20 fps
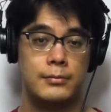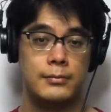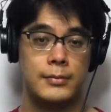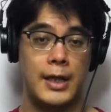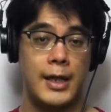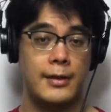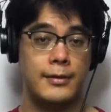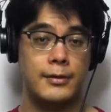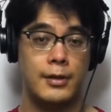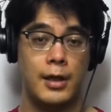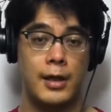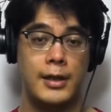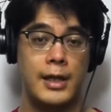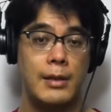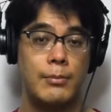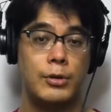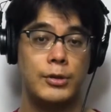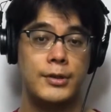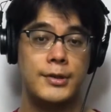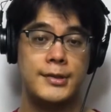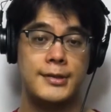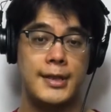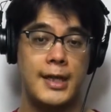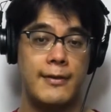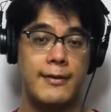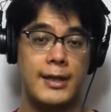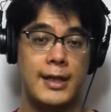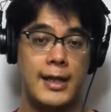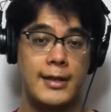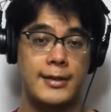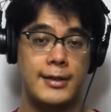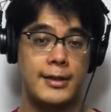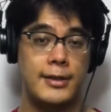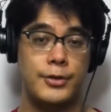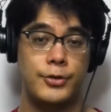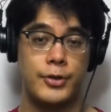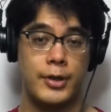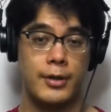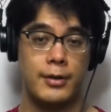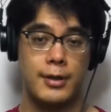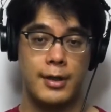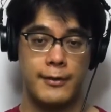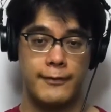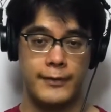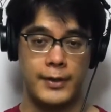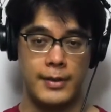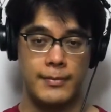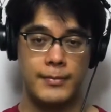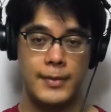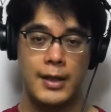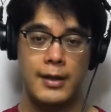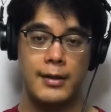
And unable to say that I didn't drink coffee,